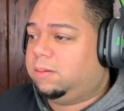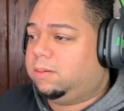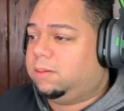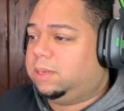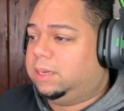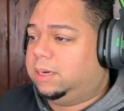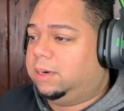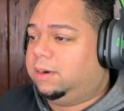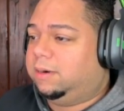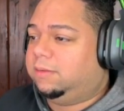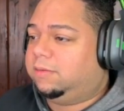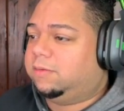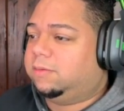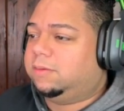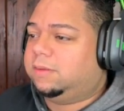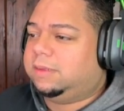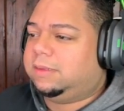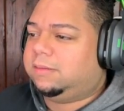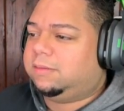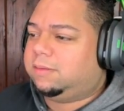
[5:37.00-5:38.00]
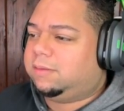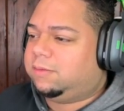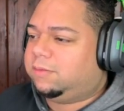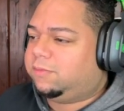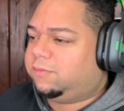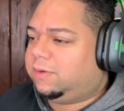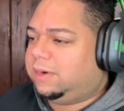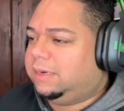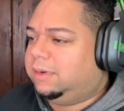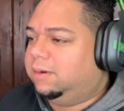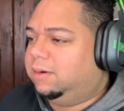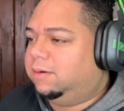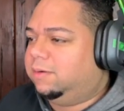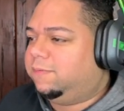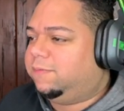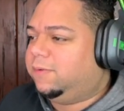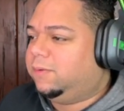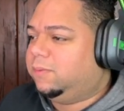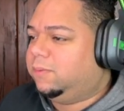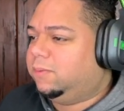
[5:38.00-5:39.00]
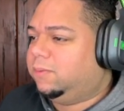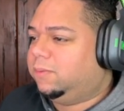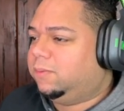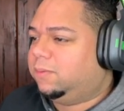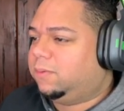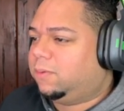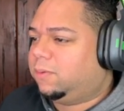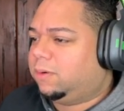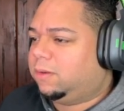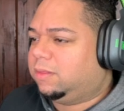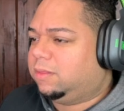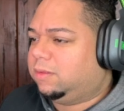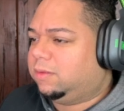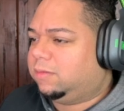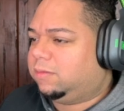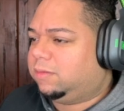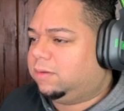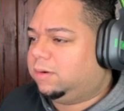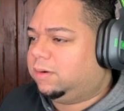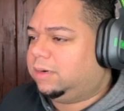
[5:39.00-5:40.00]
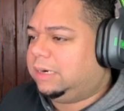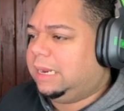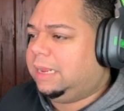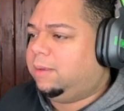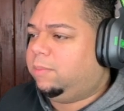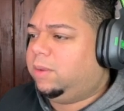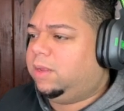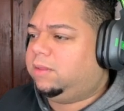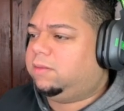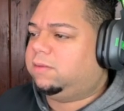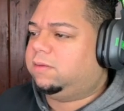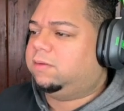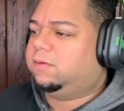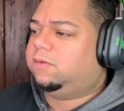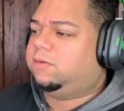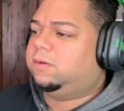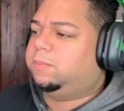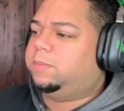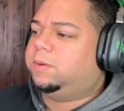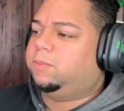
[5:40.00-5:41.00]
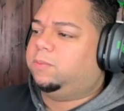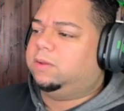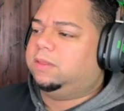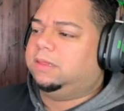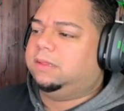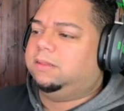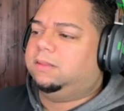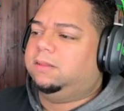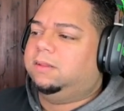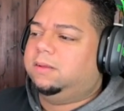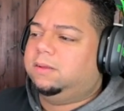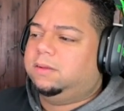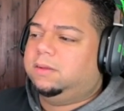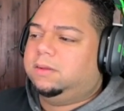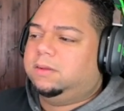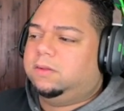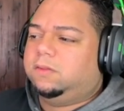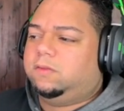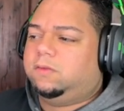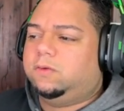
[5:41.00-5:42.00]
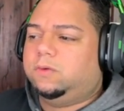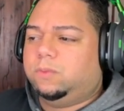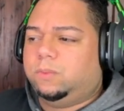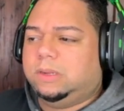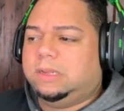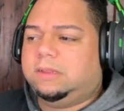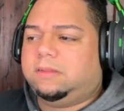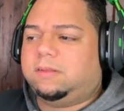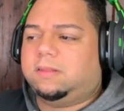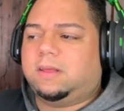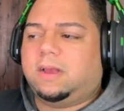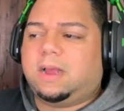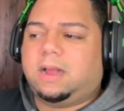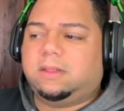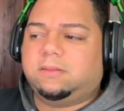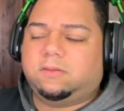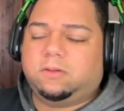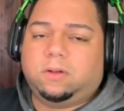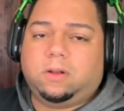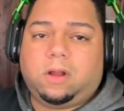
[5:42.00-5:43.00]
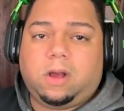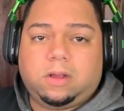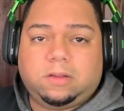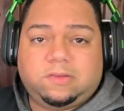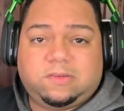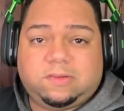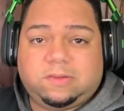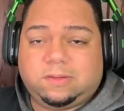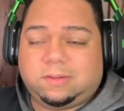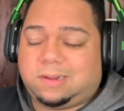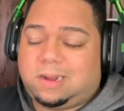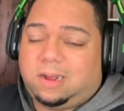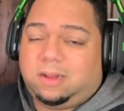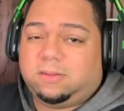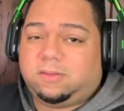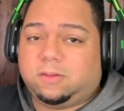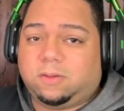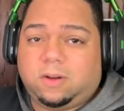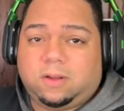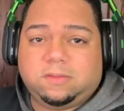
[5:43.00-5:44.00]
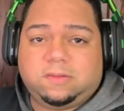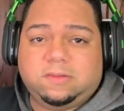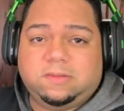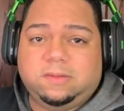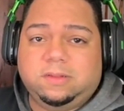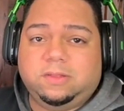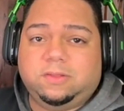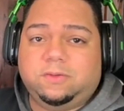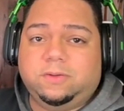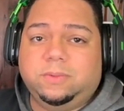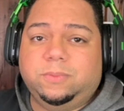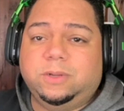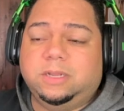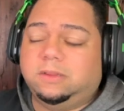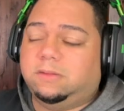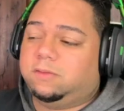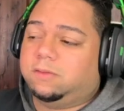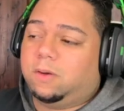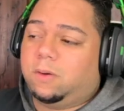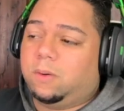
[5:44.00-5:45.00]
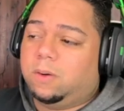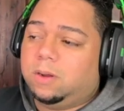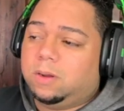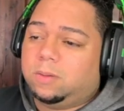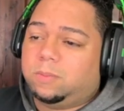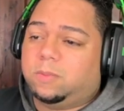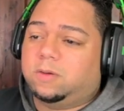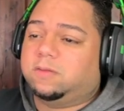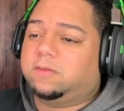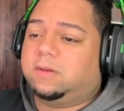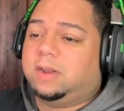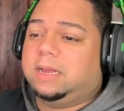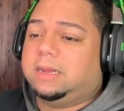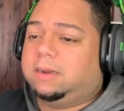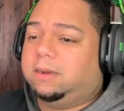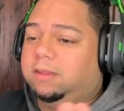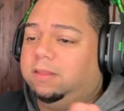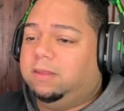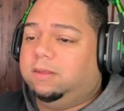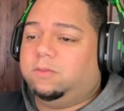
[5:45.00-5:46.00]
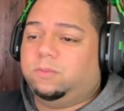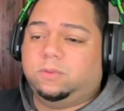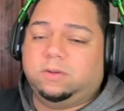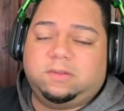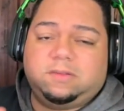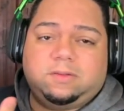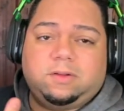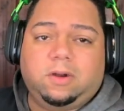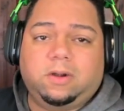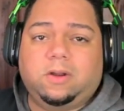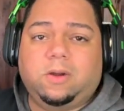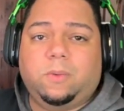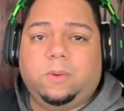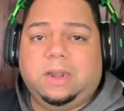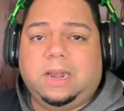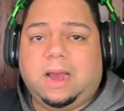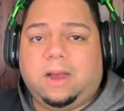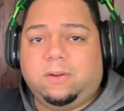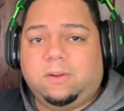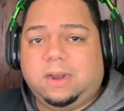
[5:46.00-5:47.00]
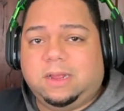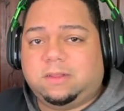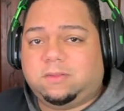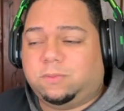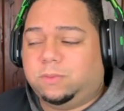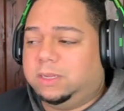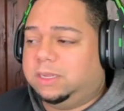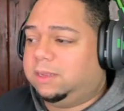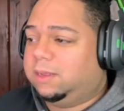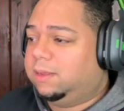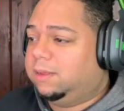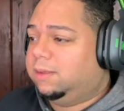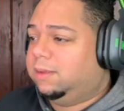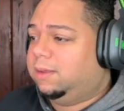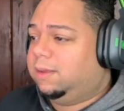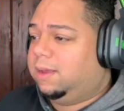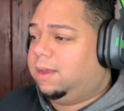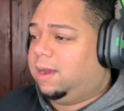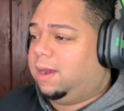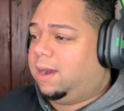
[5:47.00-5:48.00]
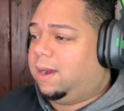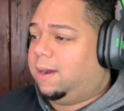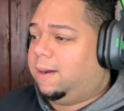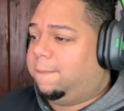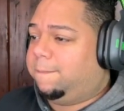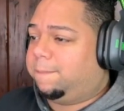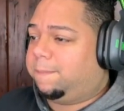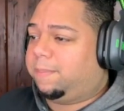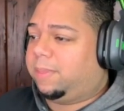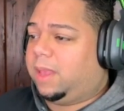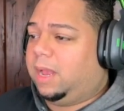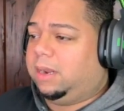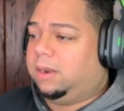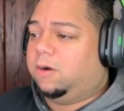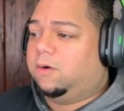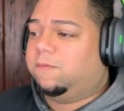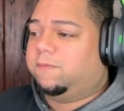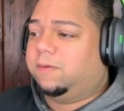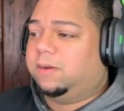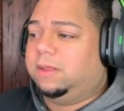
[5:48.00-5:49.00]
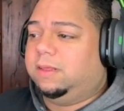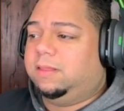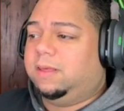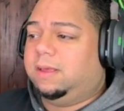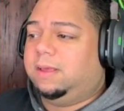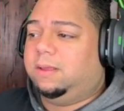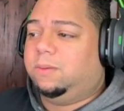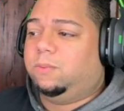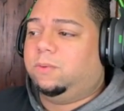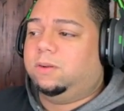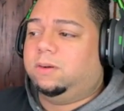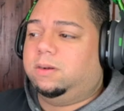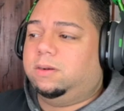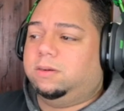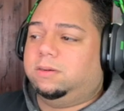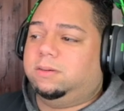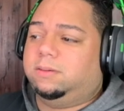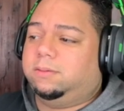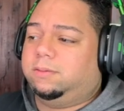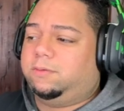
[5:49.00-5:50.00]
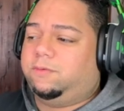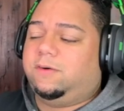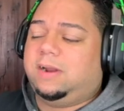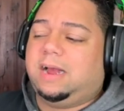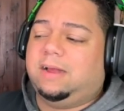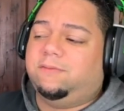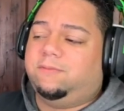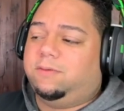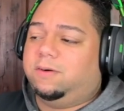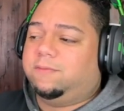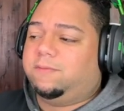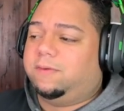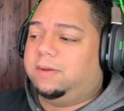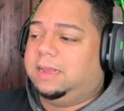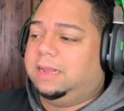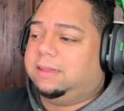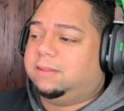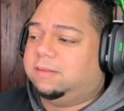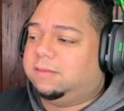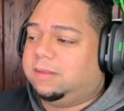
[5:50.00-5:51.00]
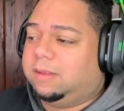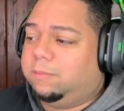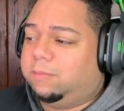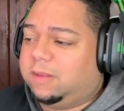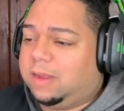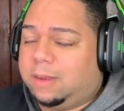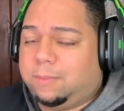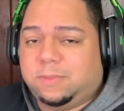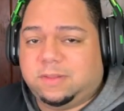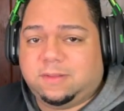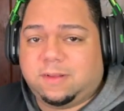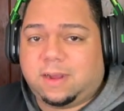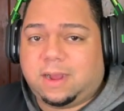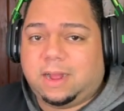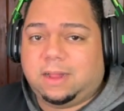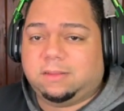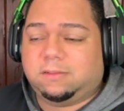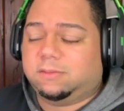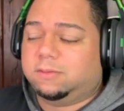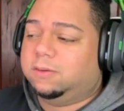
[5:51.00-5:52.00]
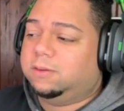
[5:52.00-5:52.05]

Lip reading: right, so it's right here. If you order this, they're aiming to ship it within 2 weeks of the console launch. Console launches in 3 weeks, so most likely these would start going out next week, and hopefully they would arrive roughly at the same time as the console.